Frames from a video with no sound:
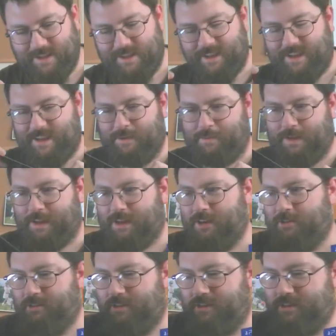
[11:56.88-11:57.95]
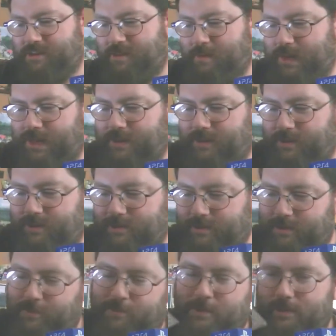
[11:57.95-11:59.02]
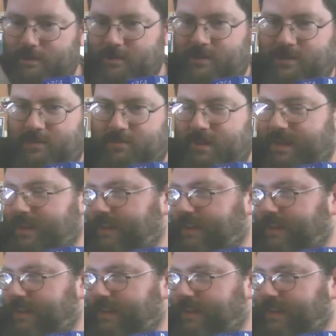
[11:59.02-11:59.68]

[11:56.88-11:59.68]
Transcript: keep that going just to make the whole new world joke at the